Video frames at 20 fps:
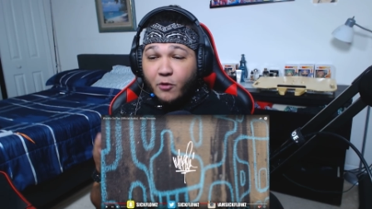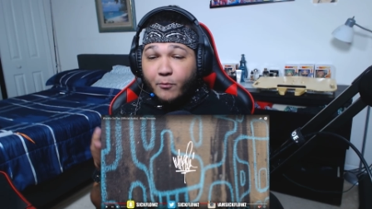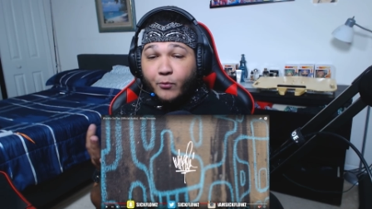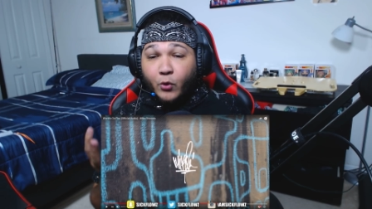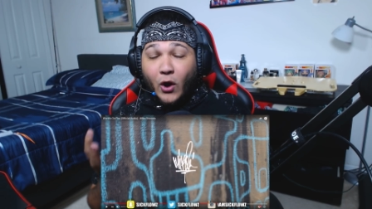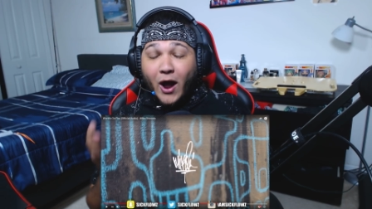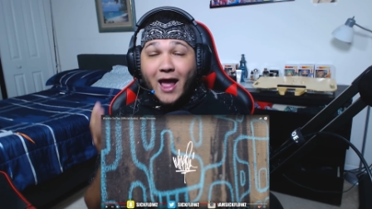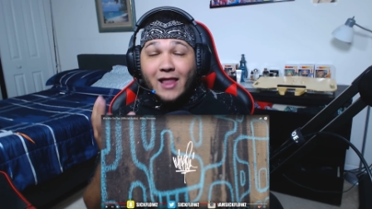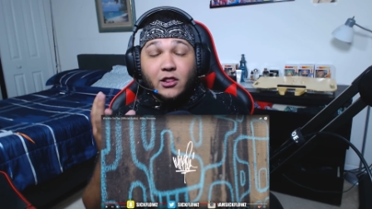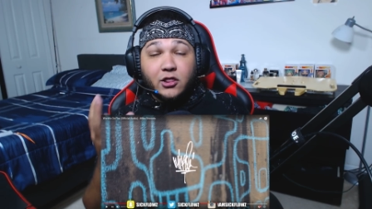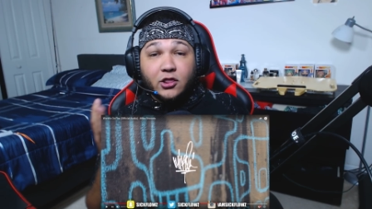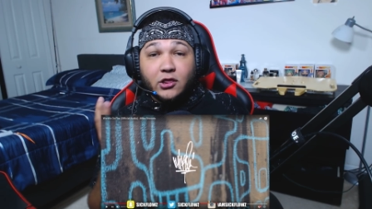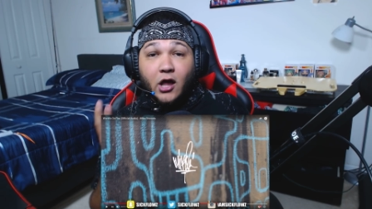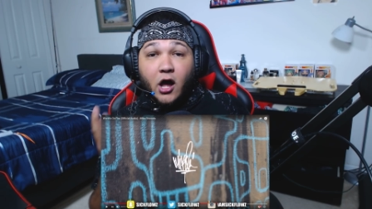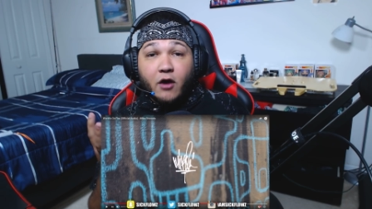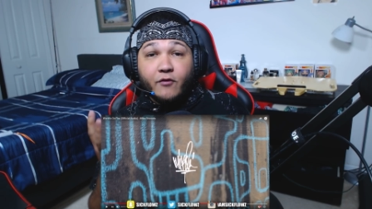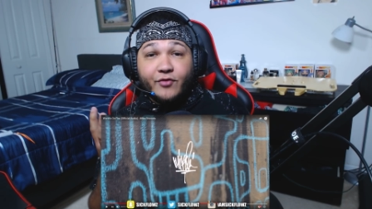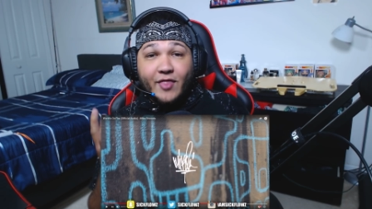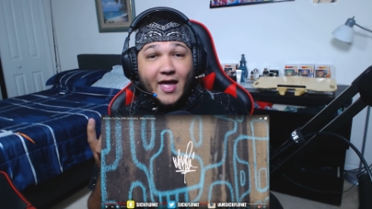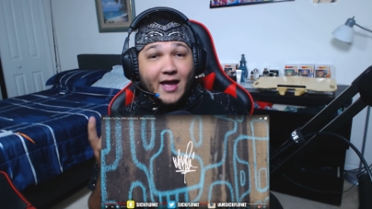Bro, I
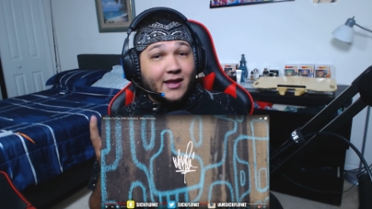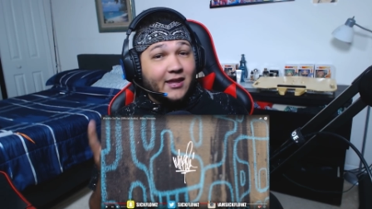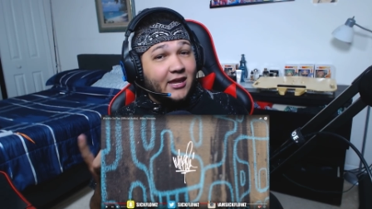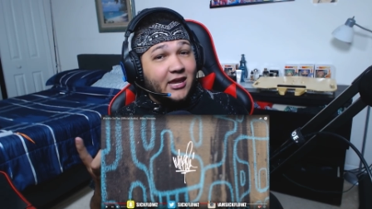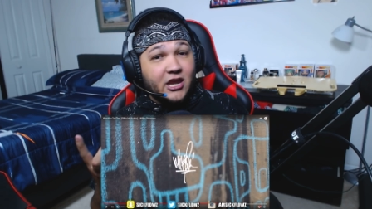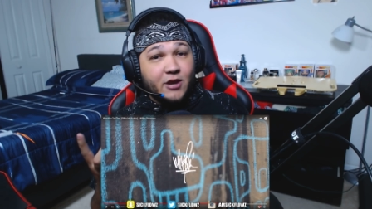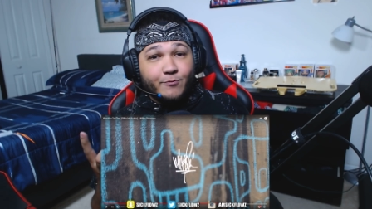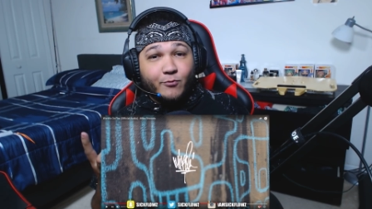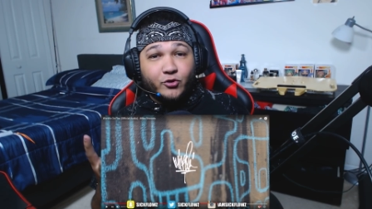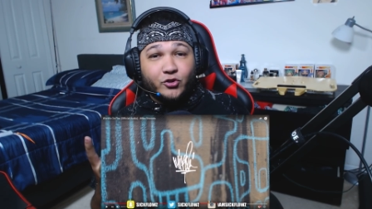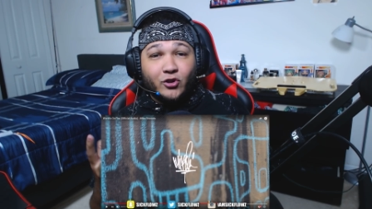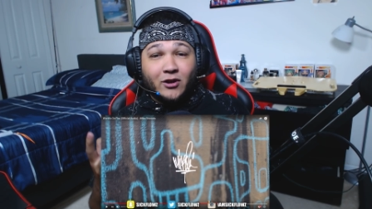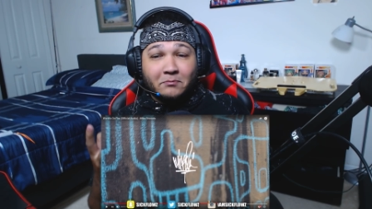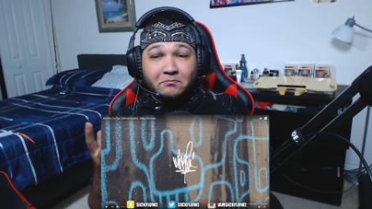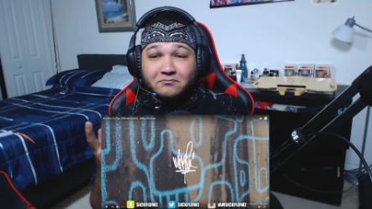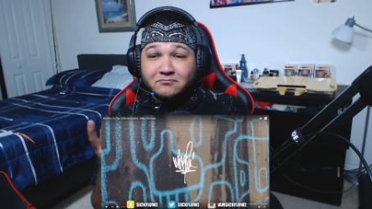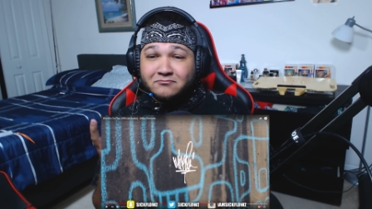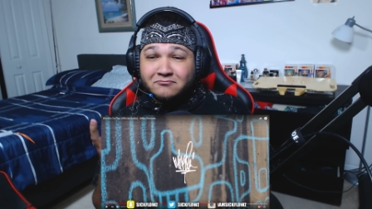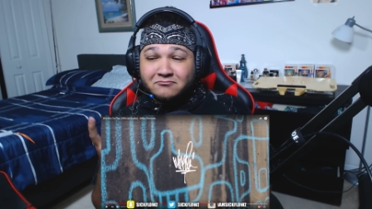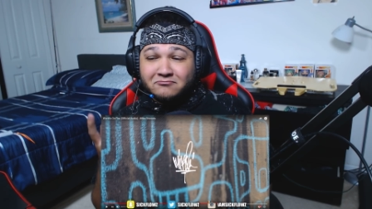love that keyboard.
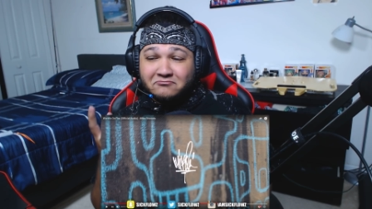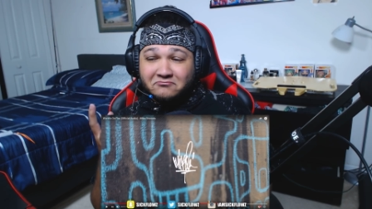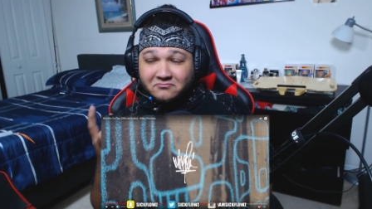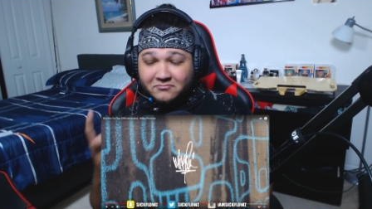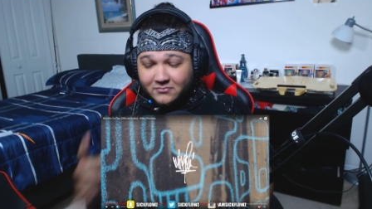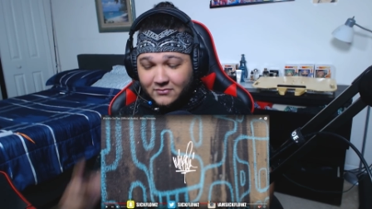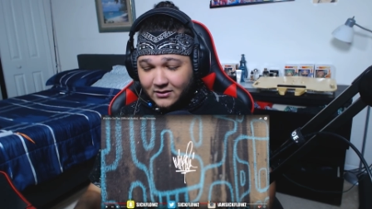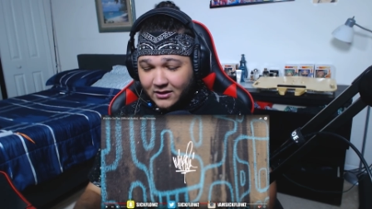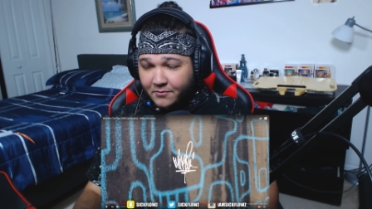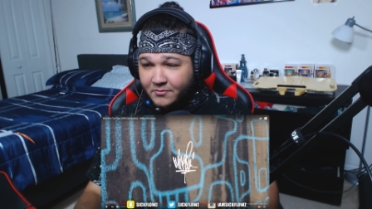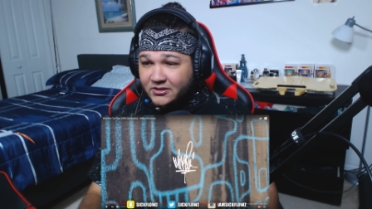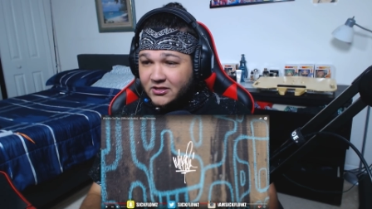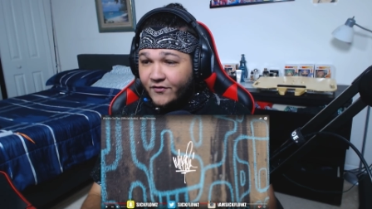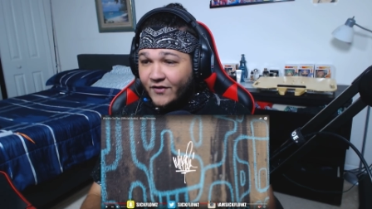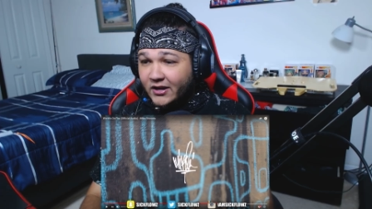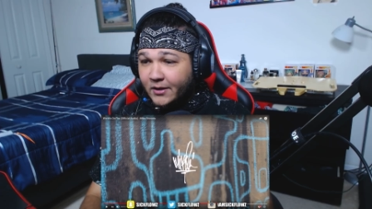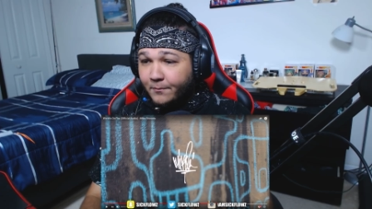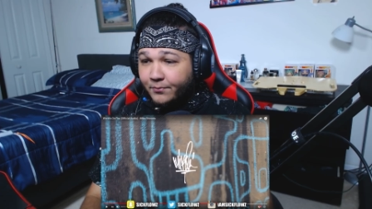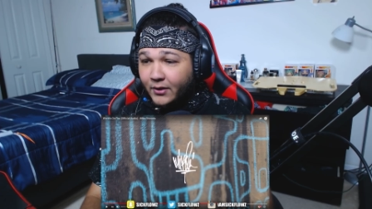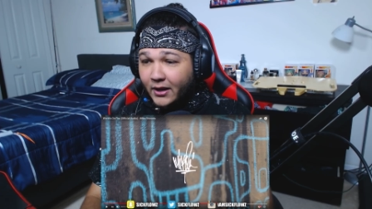Like, mm, let me see
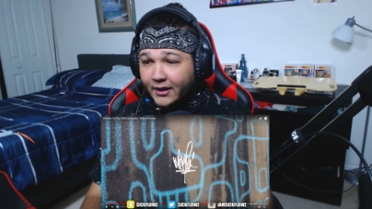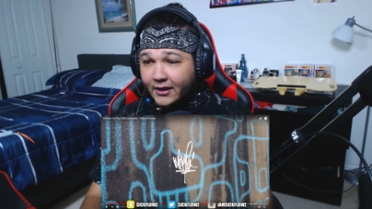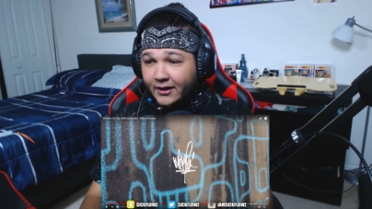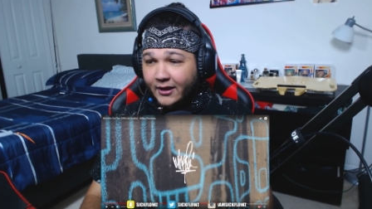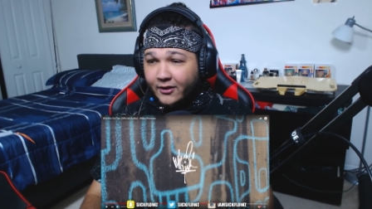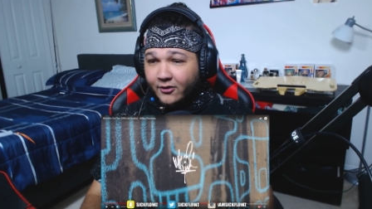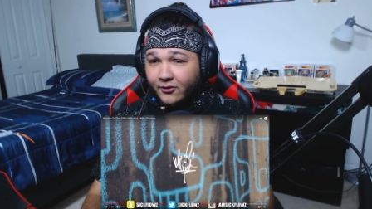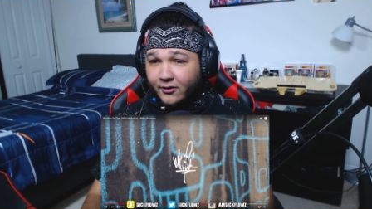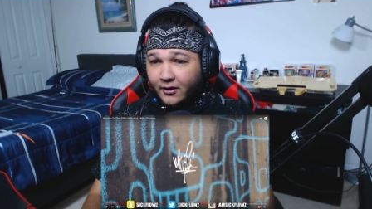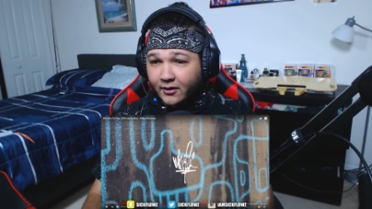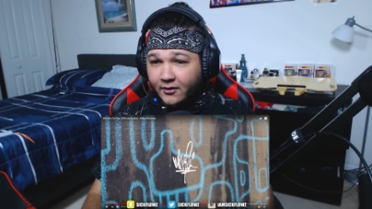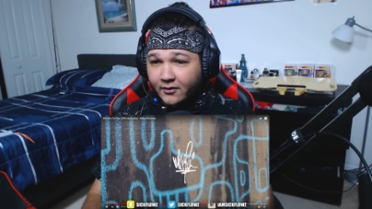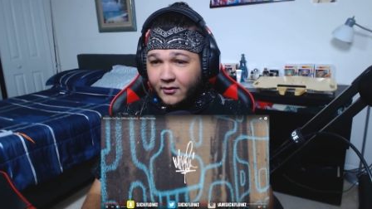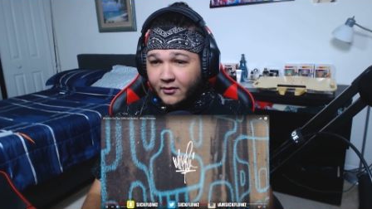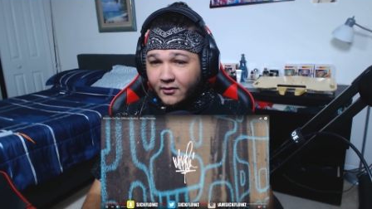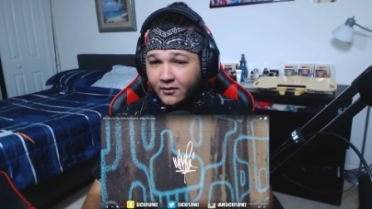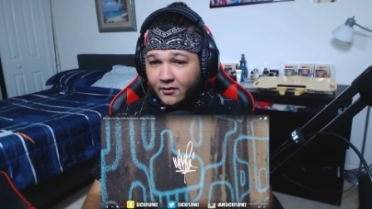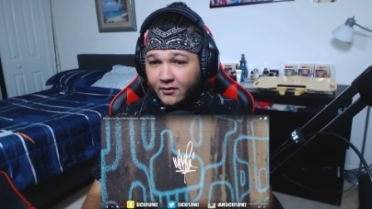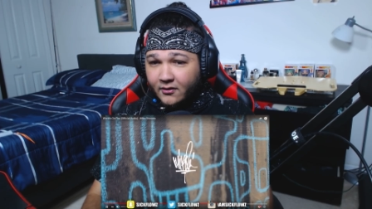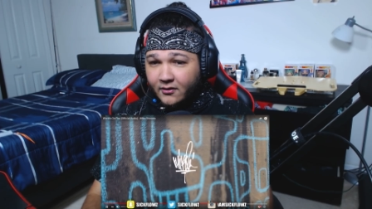if I can play it again. Hold on.
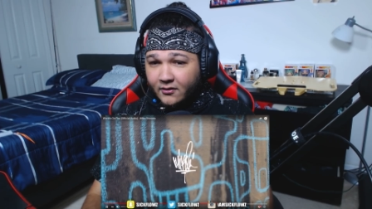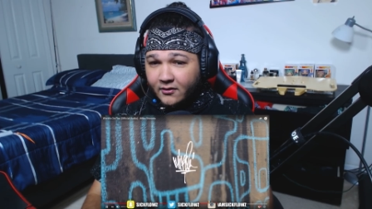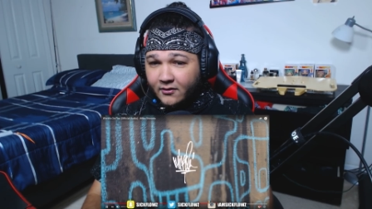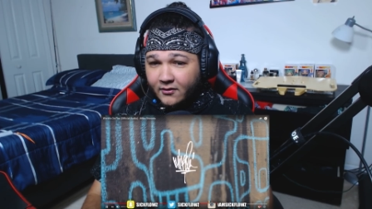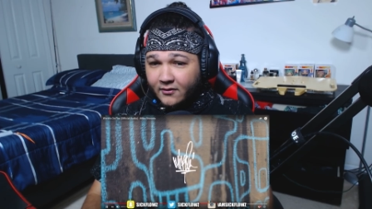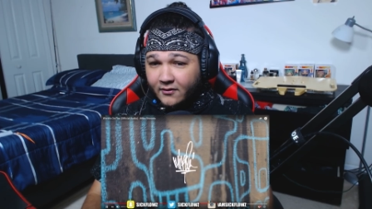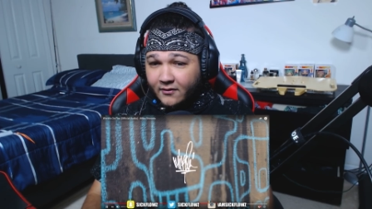Yeah.